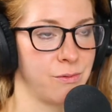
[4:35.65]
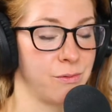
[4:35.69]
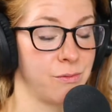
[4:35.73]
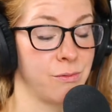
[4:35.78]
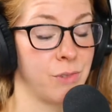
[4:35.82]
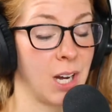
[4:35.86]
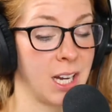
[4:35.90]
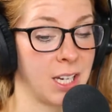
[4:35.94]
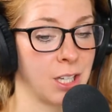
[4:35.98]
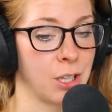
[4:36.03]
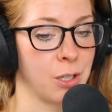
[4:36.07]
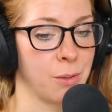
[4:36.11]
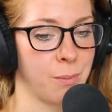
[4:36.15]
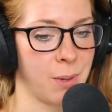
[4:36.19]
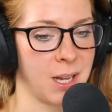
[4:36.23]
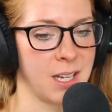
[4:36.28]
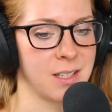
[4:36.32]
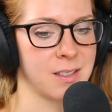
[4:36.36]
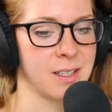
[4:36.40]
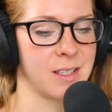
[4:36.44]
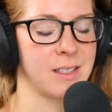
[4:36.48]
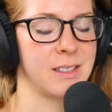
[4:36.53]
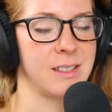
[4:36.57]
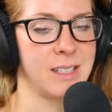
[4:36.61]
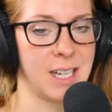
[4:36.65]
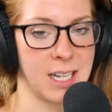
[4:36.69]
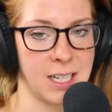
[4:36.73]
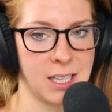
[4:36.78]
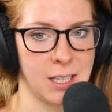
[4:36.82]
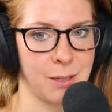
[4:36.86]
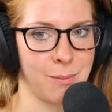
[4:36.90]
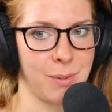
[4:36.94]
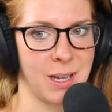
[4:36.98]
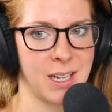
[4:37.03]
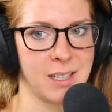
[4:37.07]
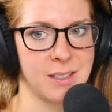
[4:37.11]
regular basis,
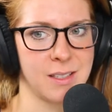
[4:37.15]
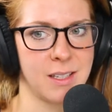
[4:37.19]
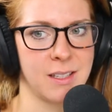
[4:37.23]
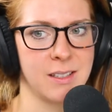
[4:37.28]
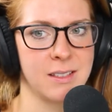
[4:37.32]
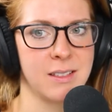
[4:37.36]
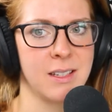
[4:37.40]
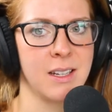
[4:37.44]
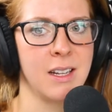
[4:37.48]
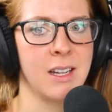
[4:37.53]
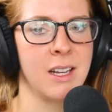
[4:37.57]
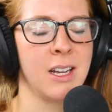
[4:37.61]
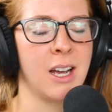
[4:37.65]
daily basis,